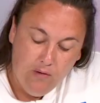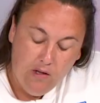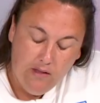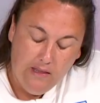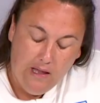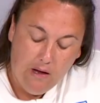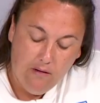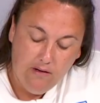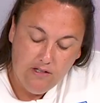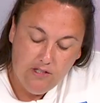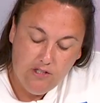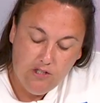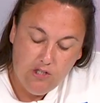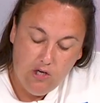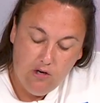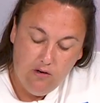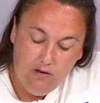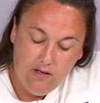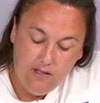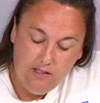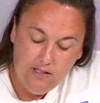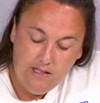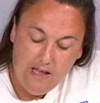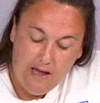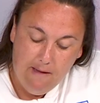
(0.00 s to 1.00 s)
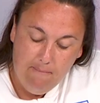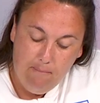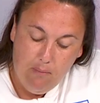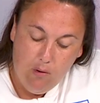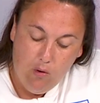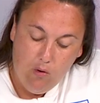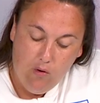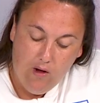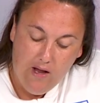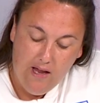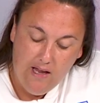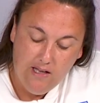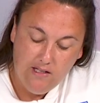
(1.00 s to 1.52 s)
Now, as soon as that
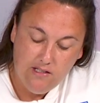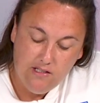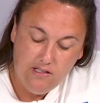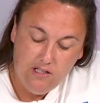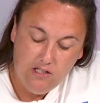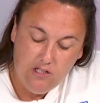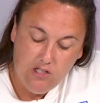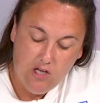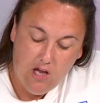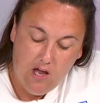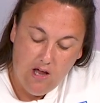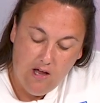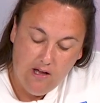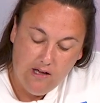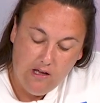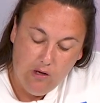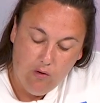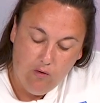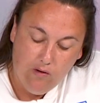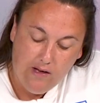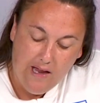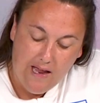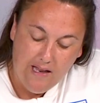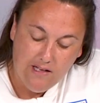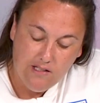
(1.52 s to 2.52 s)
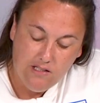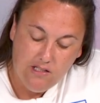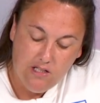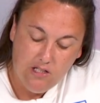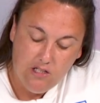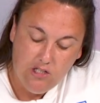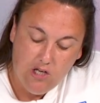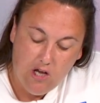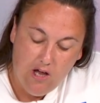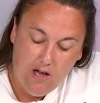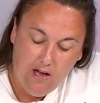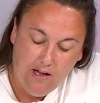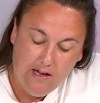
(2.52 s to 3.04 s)
ball hits the target or gets to the
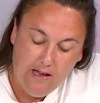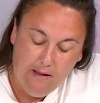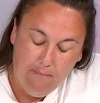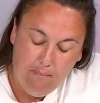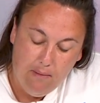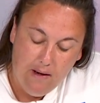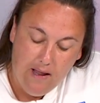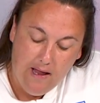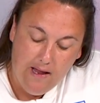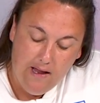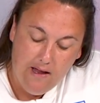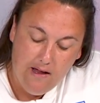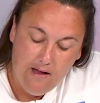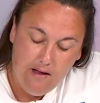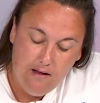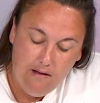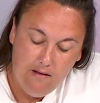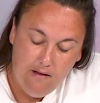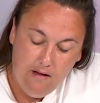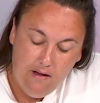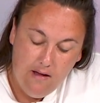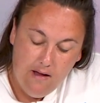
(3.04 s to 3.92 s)
target player,